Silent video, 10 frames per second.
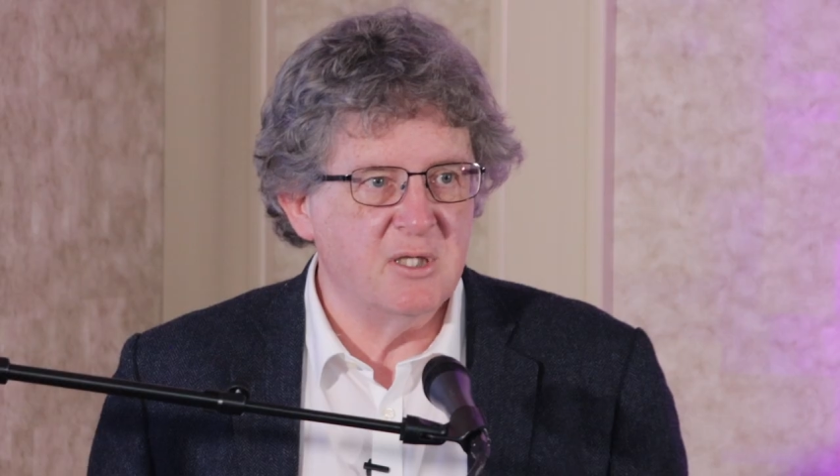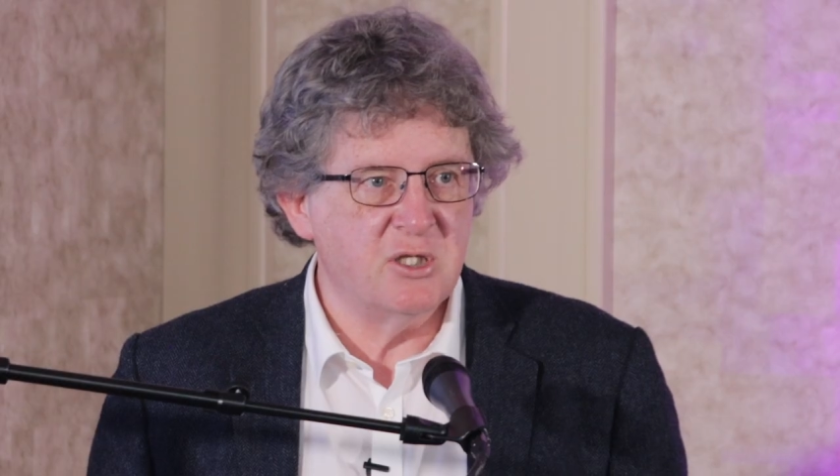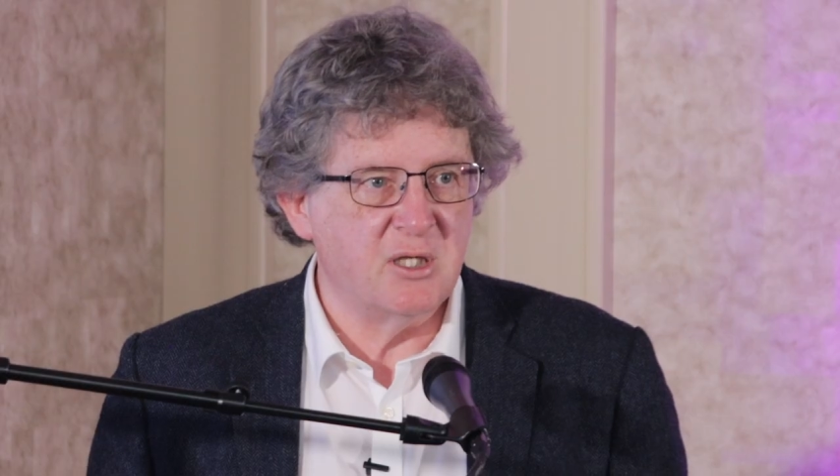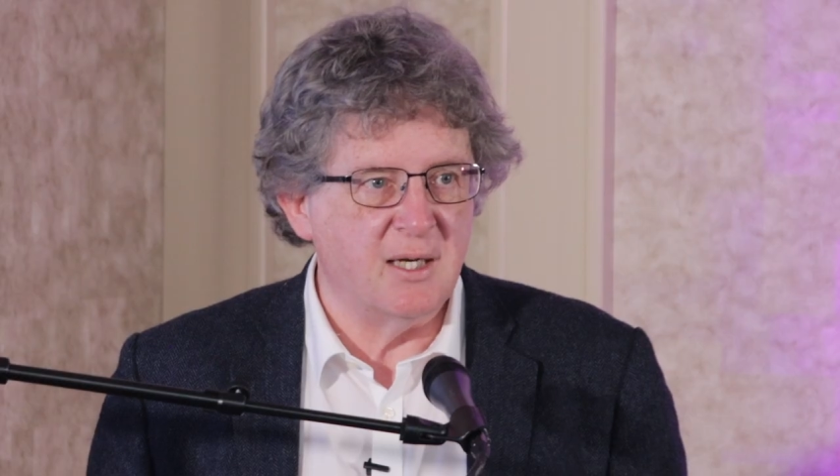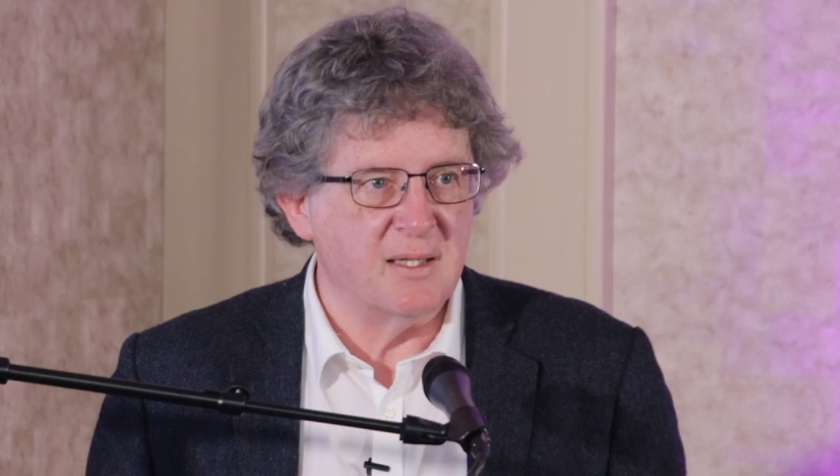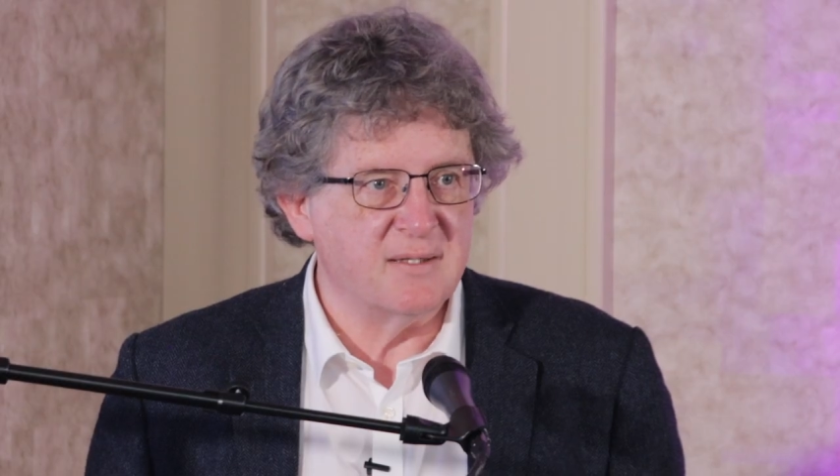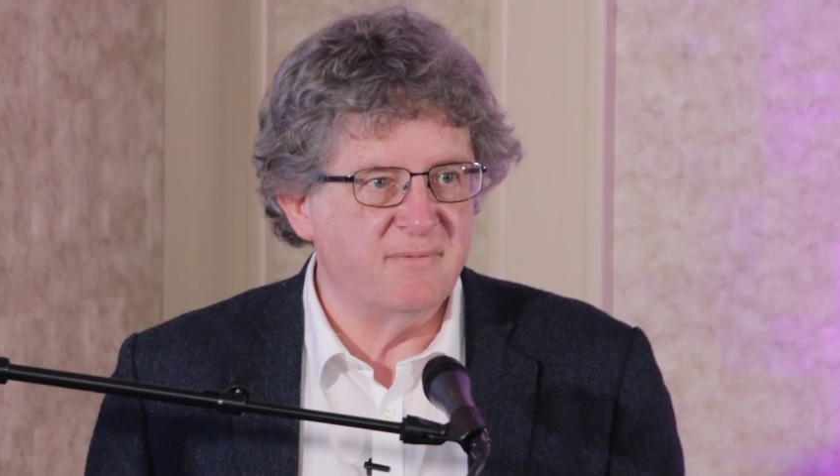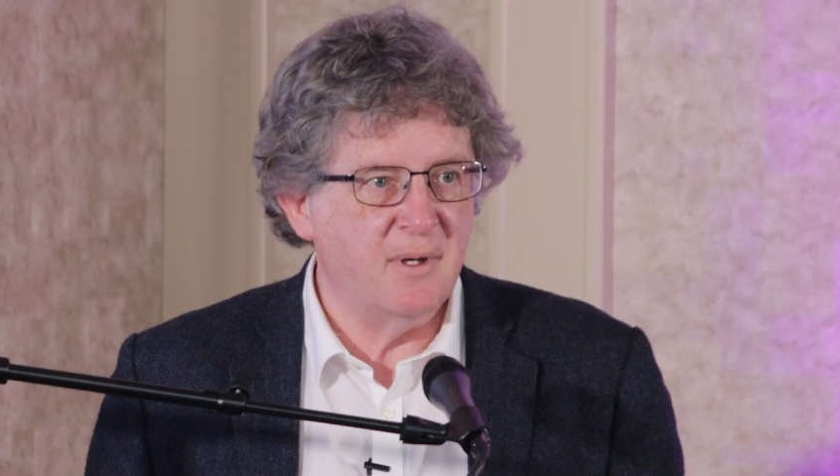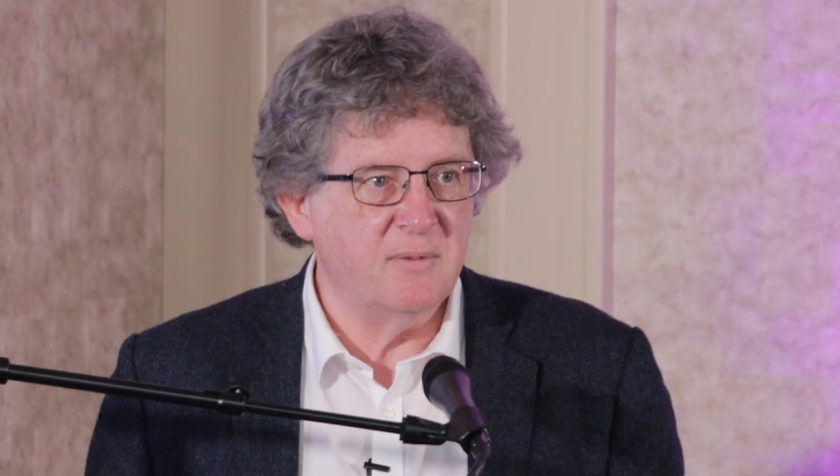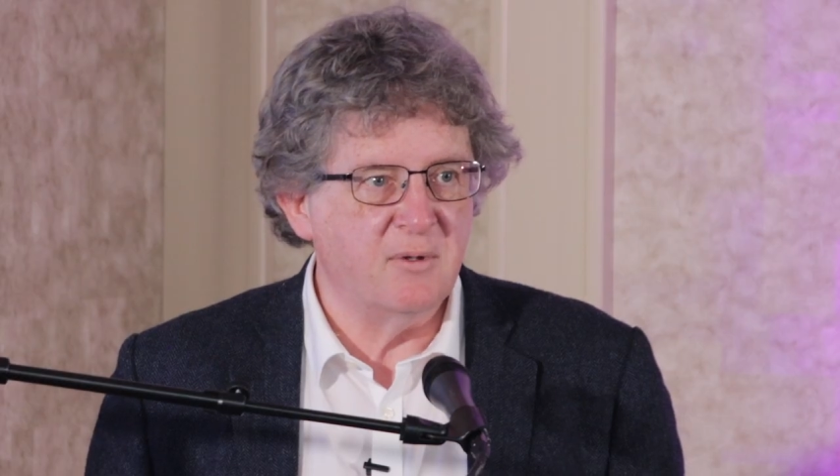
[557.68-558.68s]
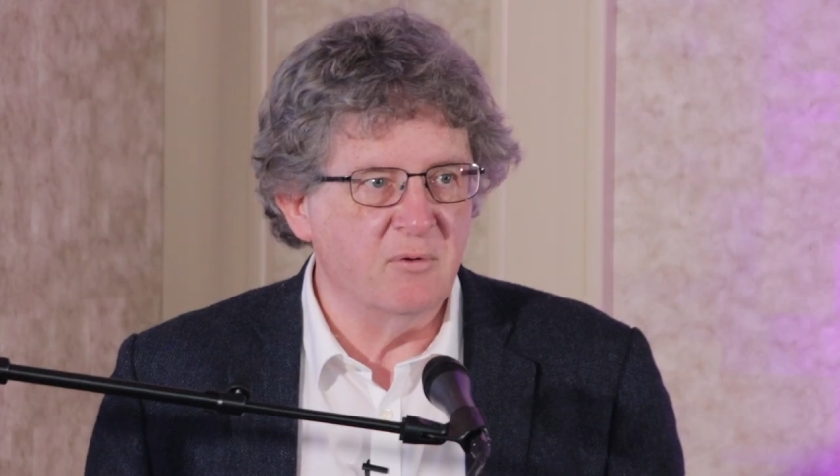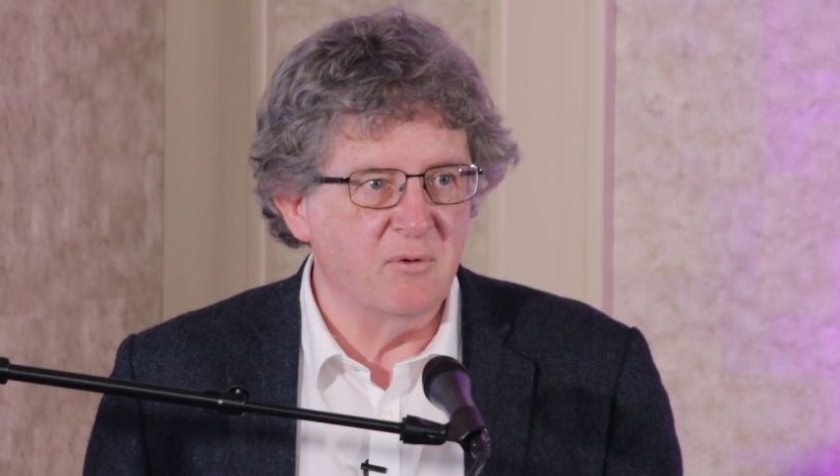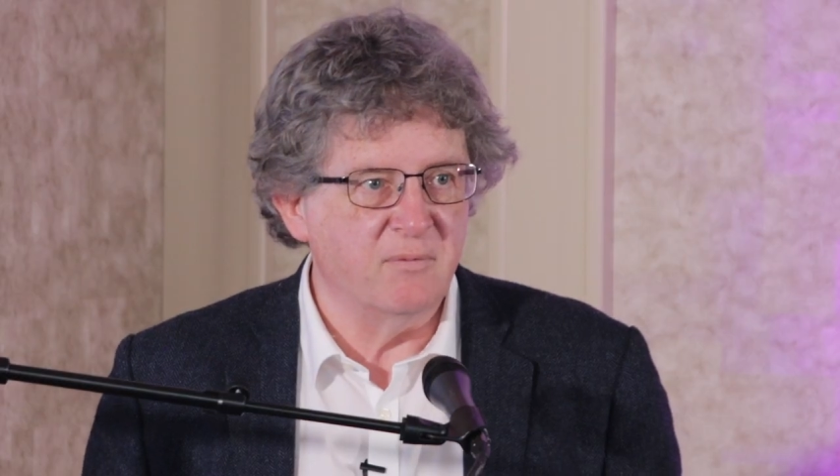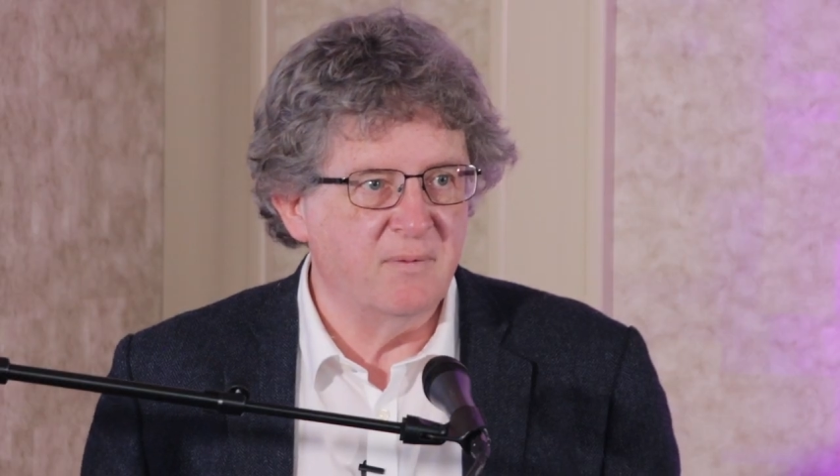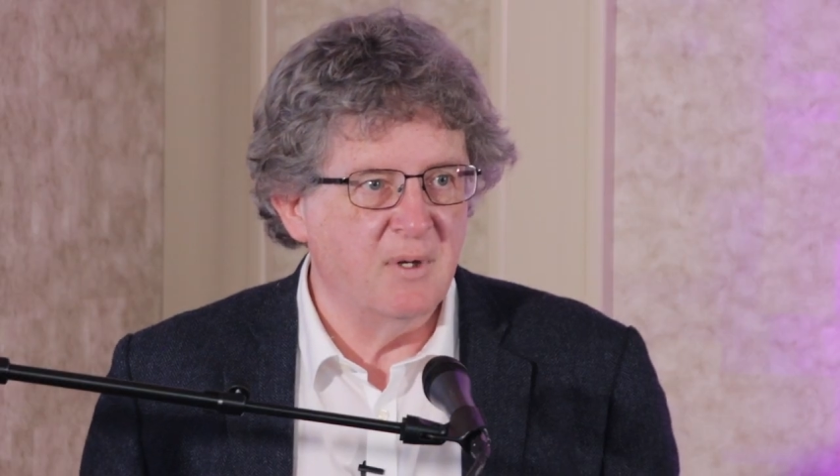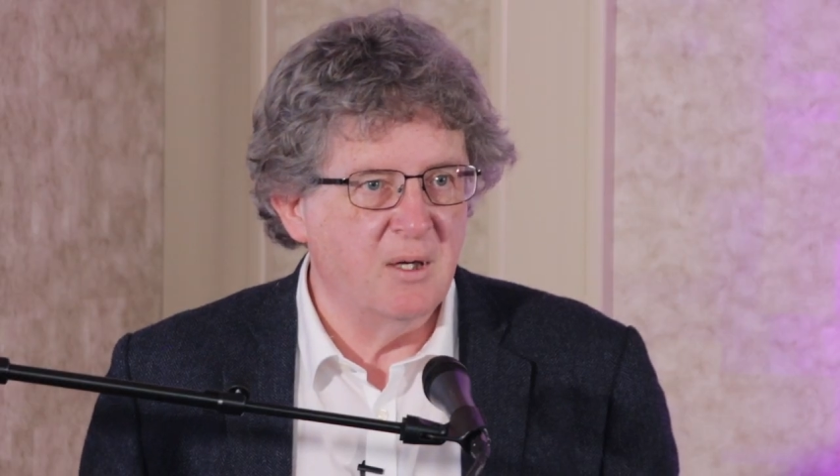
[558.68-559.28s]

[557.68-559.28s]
ridge tiles from the roof,